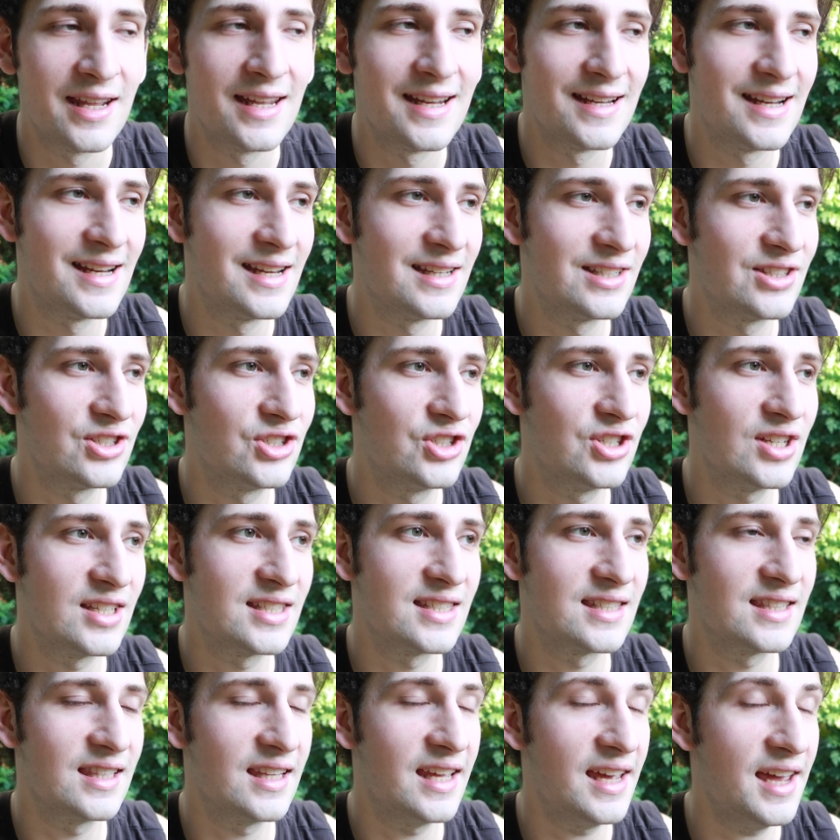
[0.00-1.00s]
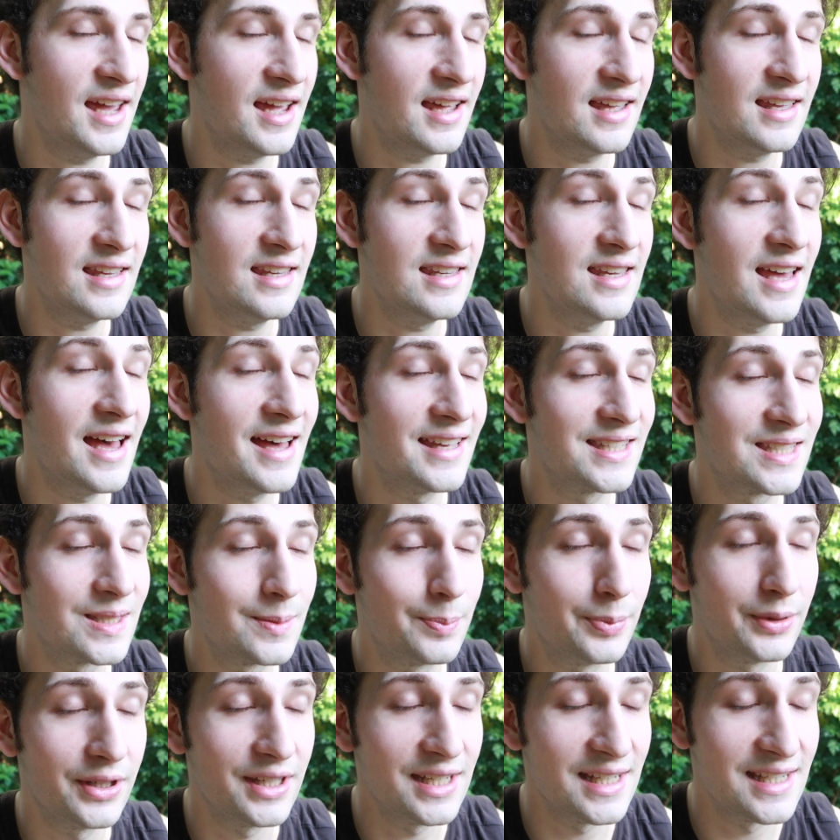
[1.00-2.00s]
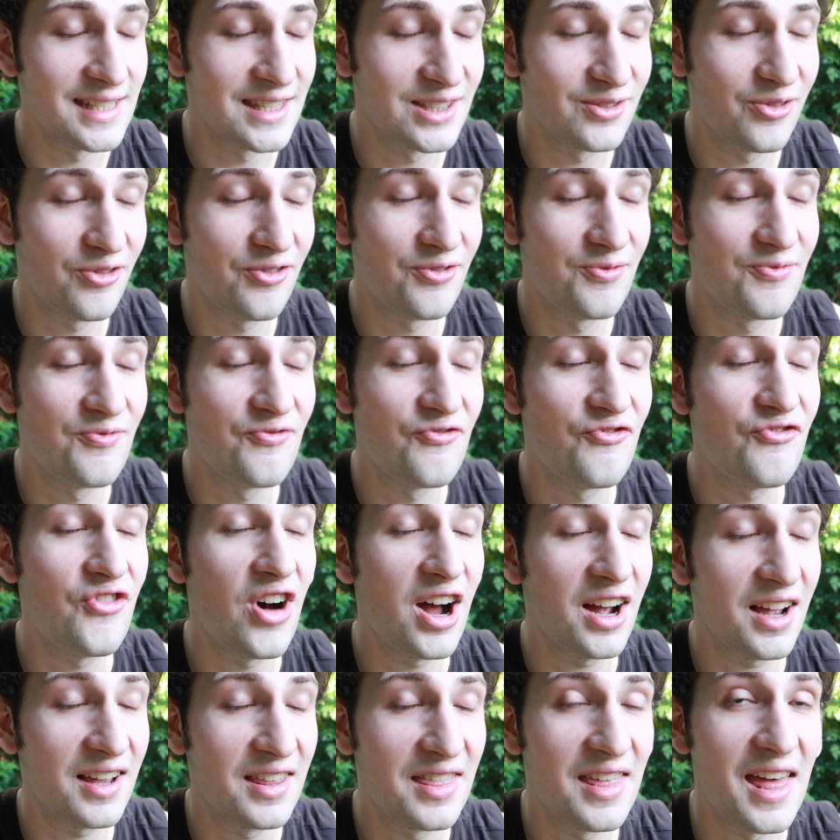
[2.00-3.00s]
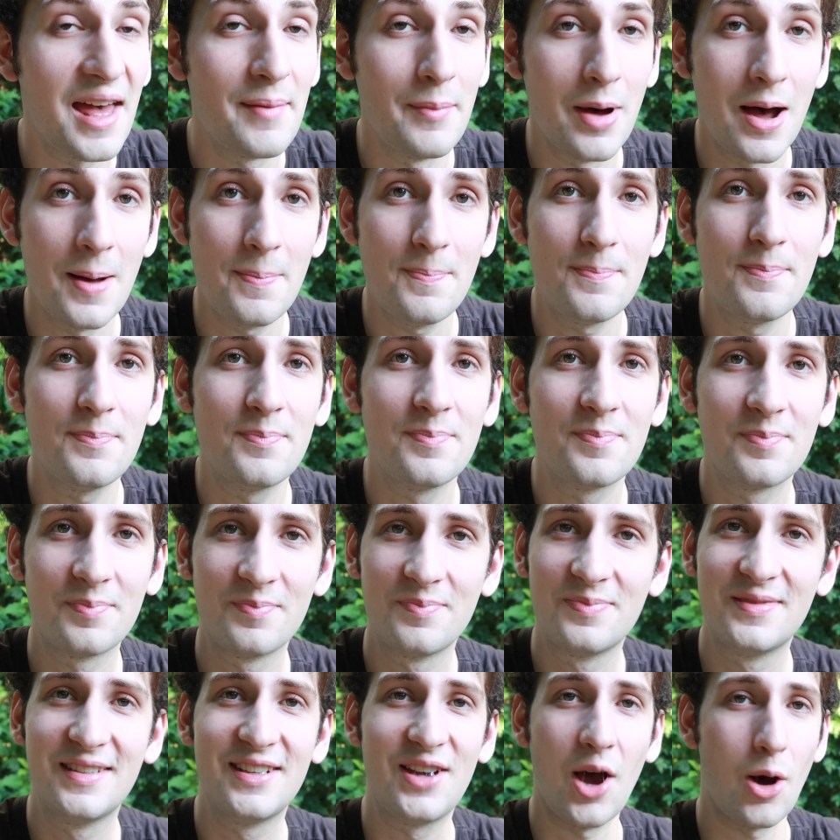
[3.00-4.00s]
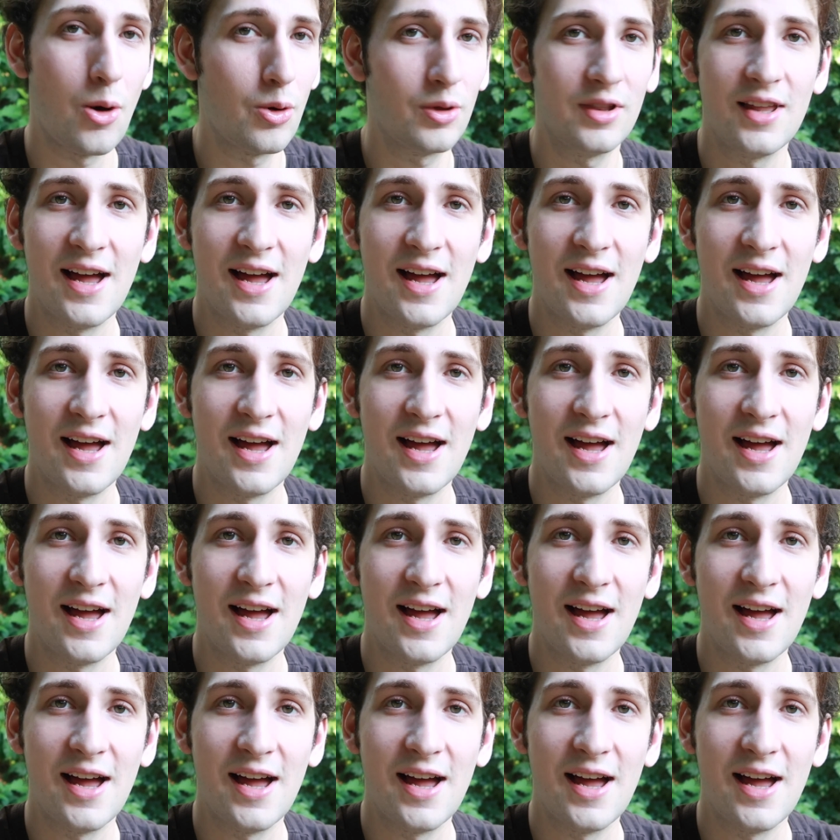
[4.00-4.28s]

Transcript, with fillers: And it's just like, yes, please, fuck them up. Go,